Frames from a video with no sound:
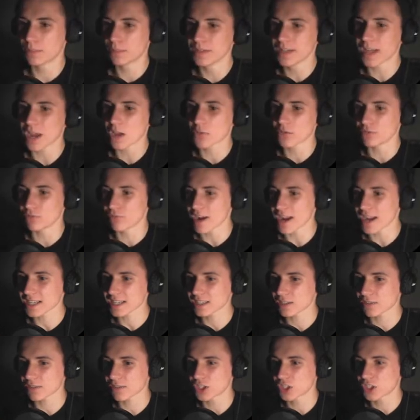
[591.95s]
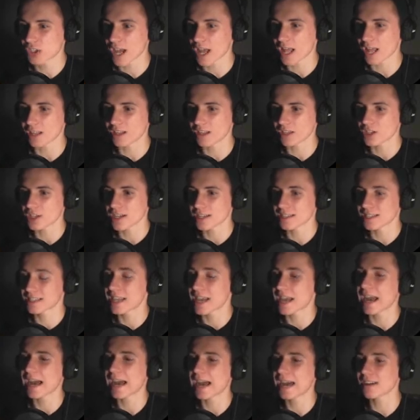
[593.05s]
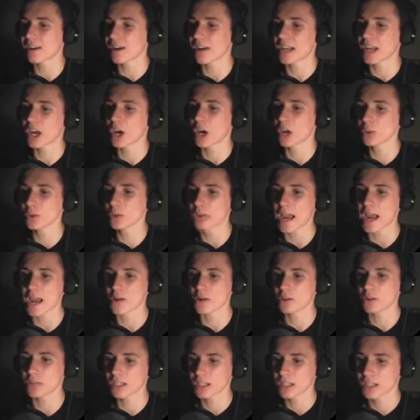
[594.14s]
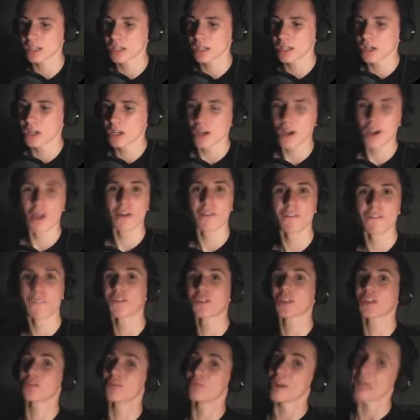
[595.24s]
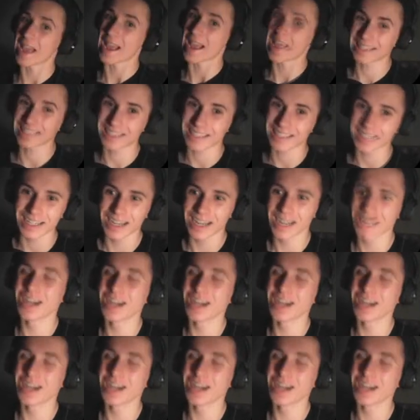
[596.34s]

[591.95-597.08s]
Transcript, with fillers: Now the rest of the challenge is can I hold it out for the rest